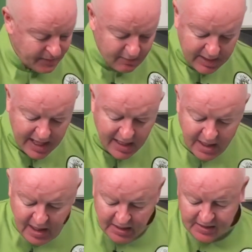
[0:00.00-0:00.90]
Okay,
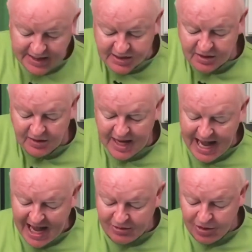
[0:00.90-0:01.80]
so that's sort of like
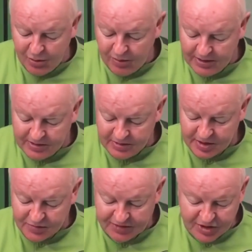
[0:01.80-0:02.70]
how you would
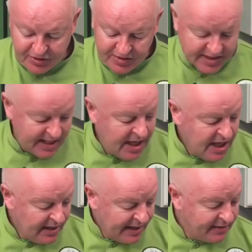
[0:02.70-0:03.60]
just reduce it.
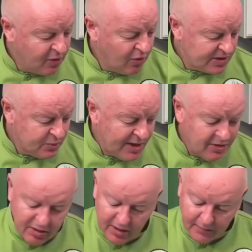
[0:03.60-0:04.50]
Then of course, when
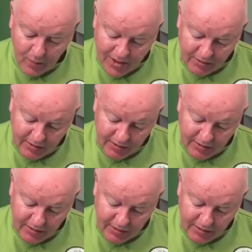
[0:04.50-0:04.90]
you're